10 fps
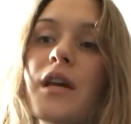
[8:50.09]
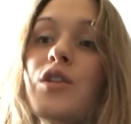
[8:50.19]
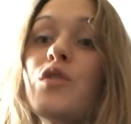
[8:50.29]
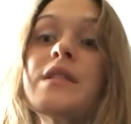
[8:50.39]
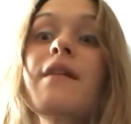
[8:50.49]
a
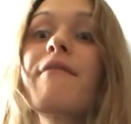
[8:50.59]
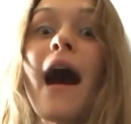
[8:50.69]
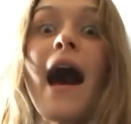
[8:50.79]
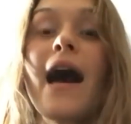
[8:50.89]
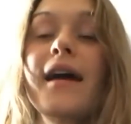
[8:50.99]
new set of
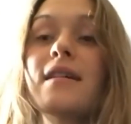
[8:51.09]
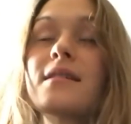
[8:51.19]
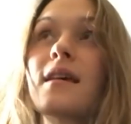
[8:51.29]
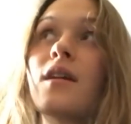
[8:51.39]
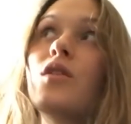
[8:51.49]

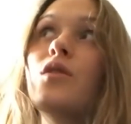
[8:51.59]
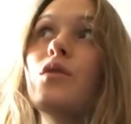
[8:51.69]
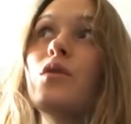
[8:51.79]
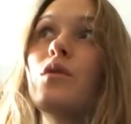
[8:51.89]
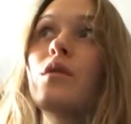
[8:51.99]
eyes, a
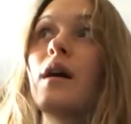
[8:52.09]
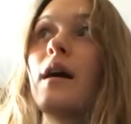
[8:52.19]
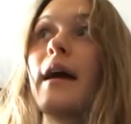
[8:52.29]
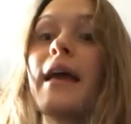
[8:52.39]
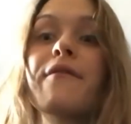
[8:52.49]
new
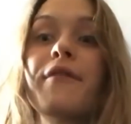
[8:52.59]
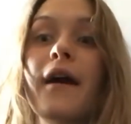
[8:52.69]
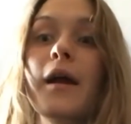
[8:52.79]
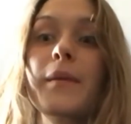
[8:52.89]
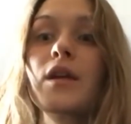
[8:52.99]
uh,
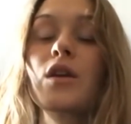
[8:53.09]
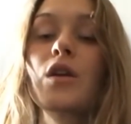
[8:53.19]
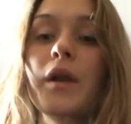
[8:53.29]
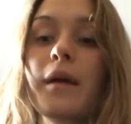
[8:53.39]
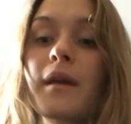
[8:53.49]
environment. You
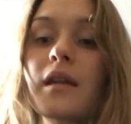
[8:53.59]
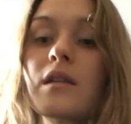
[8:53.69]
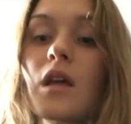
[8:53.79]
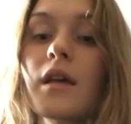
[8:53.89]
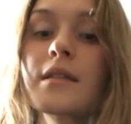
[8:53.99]
know what I mean?